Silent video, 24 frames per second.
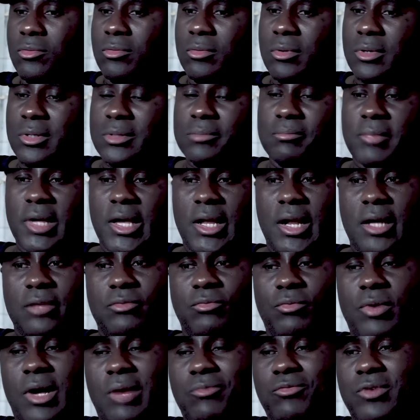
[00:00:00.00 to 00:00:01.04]
Well, man, I
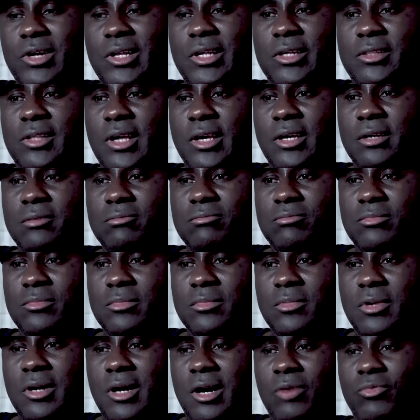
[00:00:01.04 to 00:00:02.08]

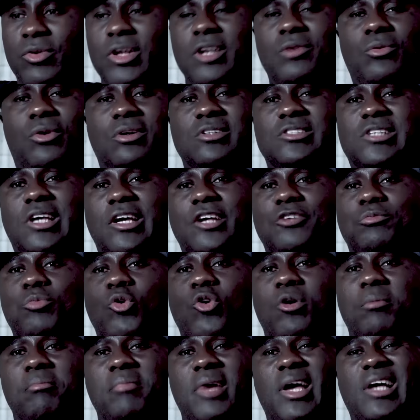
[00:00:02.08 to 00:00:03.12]
really want to say it's
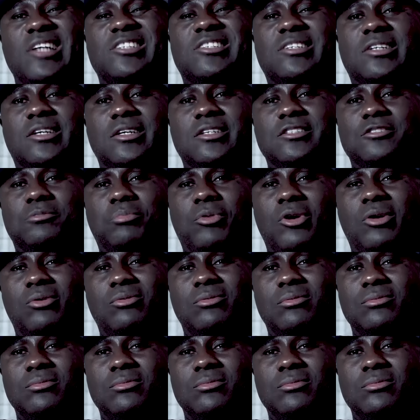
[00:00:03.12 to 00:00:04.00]
more Mexicans, bro.